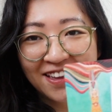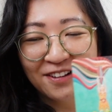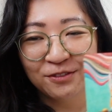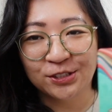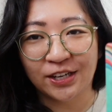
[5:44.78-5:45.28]

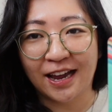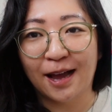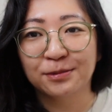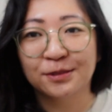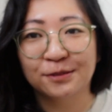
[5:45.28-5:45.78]
which I
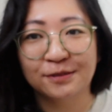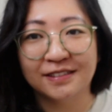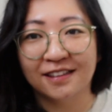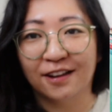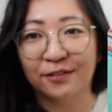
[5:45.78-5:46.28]

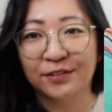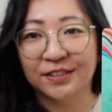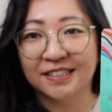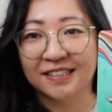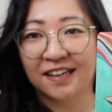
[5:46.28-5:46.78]
absolutely love,
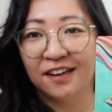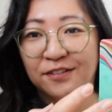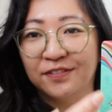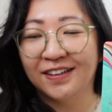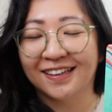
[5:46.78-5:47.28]
because it's kind
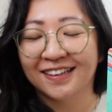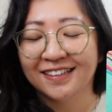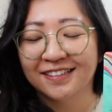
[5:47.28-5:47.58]
of like